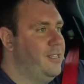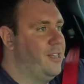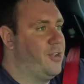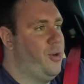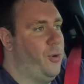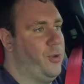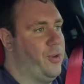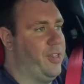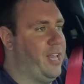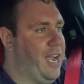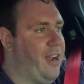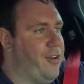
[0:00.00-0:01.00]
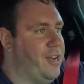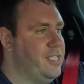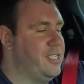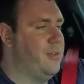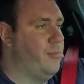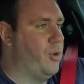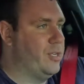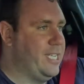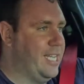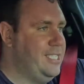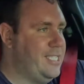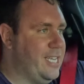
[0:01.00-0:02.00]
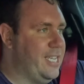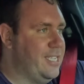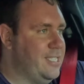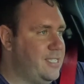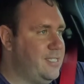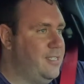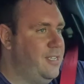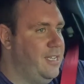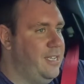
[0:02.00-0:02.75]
The colder the air is, the more dense it is.